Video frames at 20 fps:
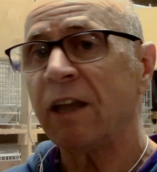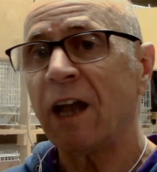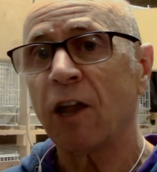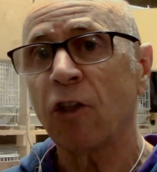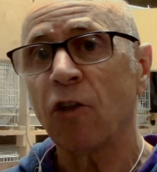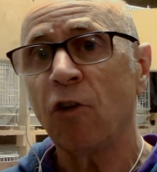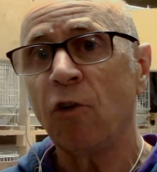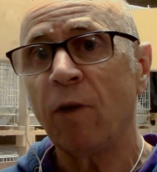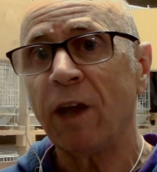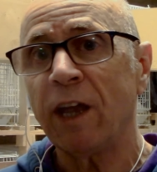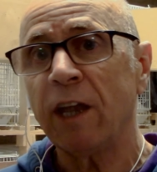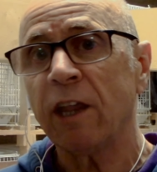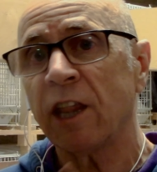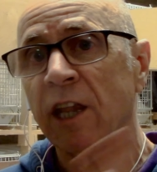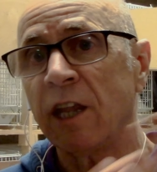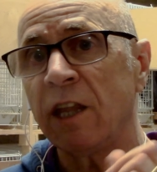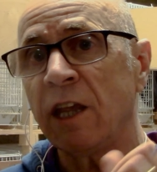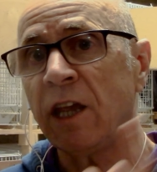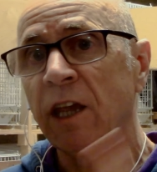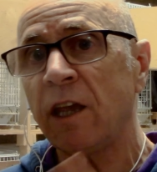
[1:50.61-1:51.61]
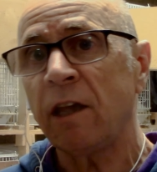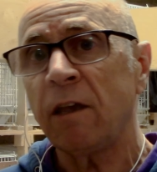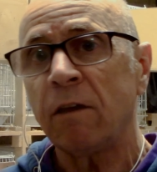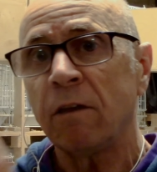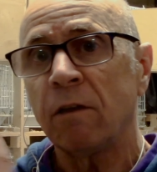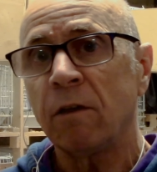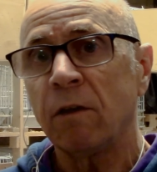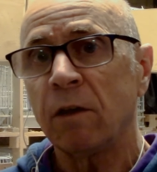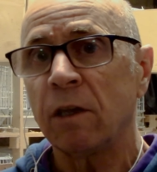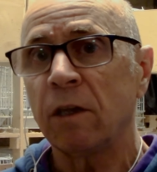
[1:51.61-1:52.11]
as always, in here
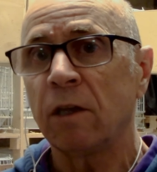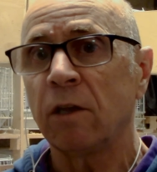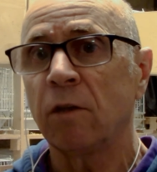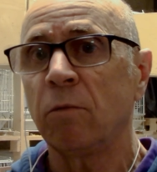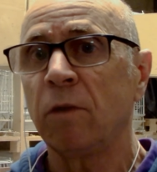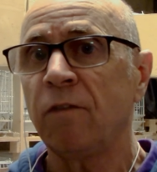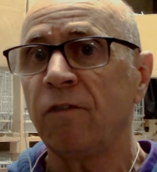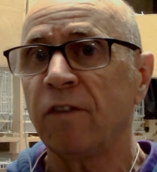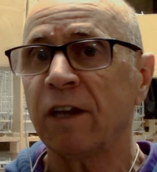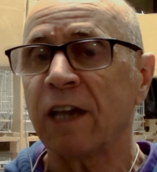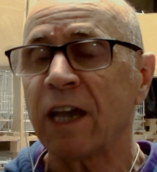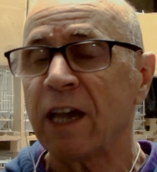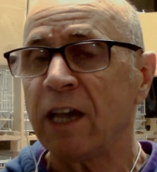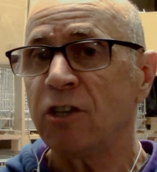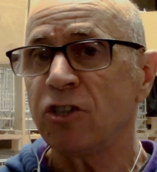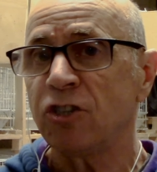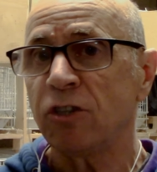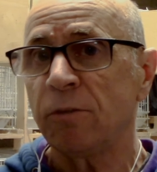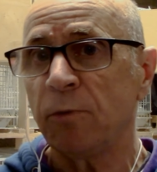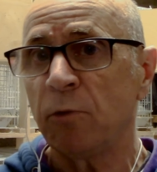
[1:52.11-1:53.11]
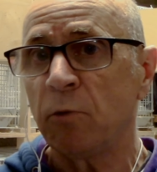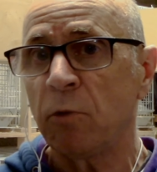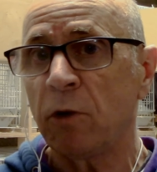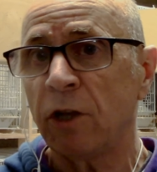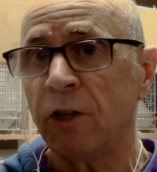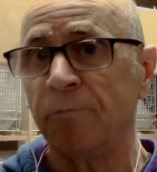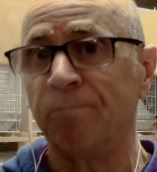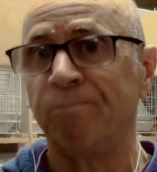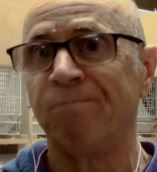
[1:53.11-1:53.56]
with cage number 1.